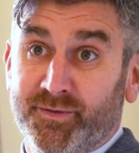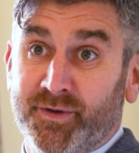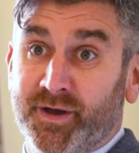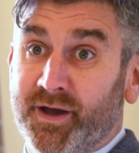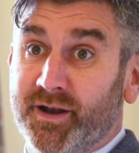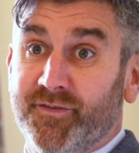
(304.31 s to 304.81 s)

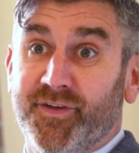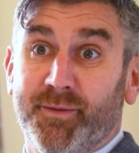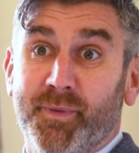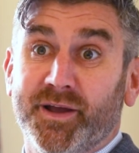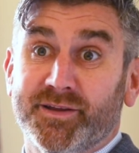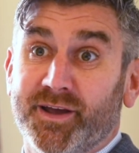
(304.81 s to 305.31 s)
And if they
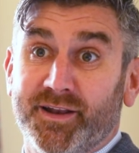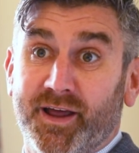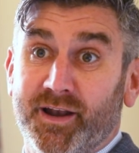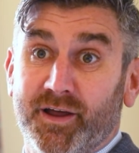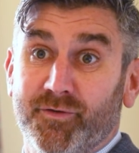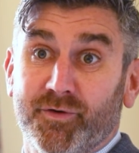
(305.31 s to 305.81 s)
maintain
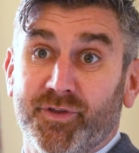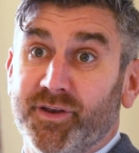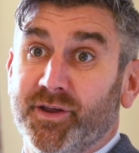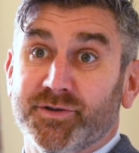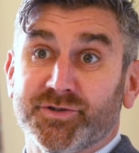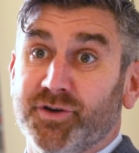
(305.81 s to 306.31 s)
that level, then
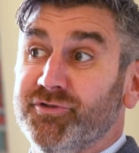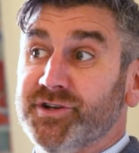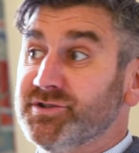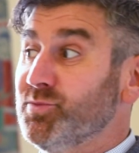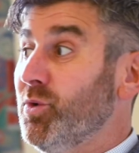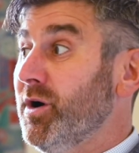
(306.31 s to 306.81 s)
there's no
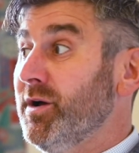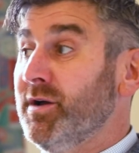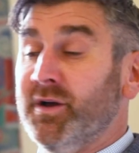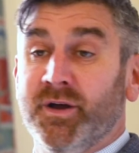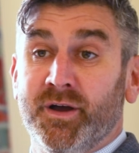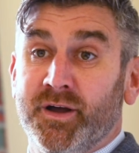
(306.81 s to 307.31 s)
reason why
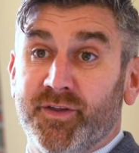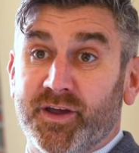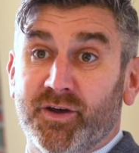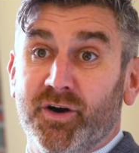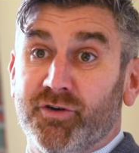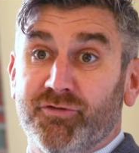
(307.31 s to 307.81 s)
they
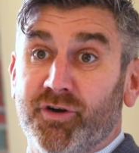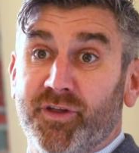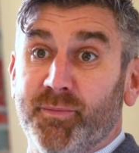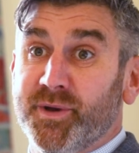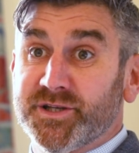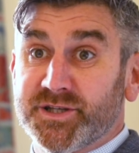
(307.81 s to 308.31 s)
can't grow
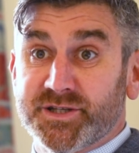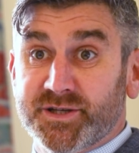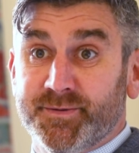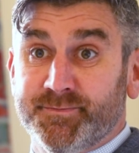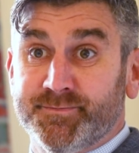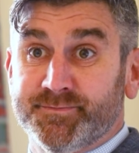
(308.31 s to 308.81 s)
their business
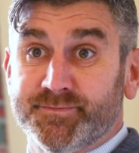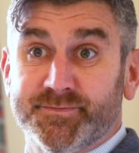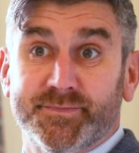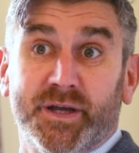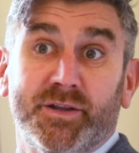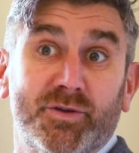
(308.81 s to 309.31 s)

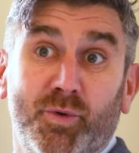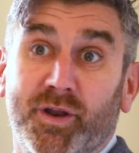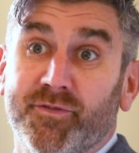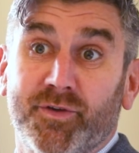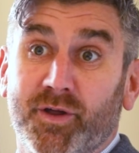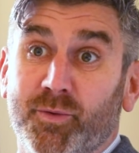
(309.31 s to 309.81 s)
into
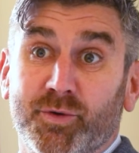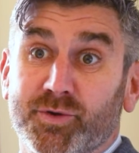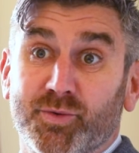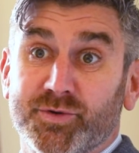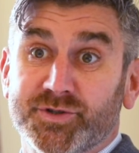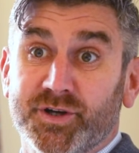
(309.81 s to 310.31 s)
whatever they
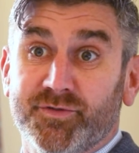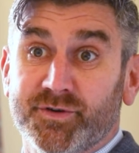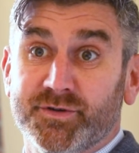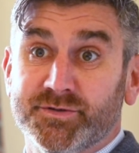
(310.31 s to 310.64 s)
want to achieve.